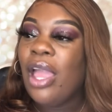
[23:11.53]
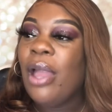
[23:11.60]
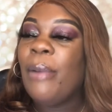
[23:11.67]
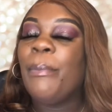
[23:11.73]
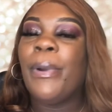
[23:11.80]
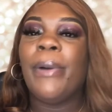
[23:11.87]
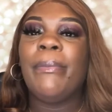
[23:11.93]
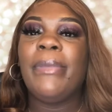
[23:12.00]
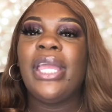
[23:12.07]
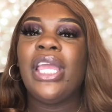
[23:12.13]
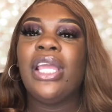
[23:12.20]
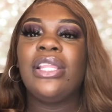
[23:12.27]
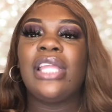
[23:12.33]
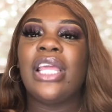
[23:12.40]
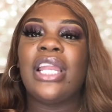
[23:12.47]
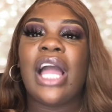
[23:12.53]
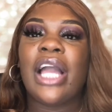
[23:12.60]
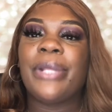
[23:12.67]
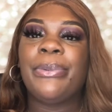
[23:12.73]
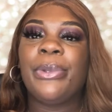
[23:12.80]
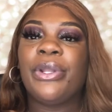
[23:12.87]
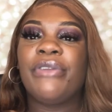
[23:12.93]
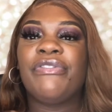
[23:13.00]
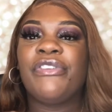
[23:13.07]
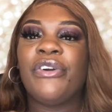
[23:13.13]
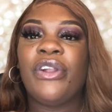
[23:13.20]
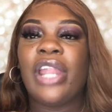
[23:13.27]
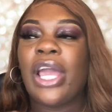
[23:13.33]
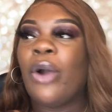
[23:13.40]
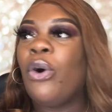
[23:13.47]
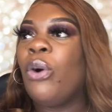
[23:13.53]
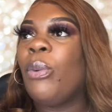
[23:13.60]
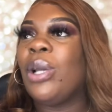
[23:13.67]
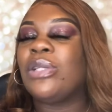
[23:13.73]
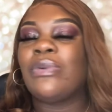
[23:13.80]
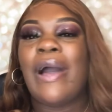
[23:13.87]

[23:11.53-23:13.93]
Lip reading: But me, they knocked me on the floor like always.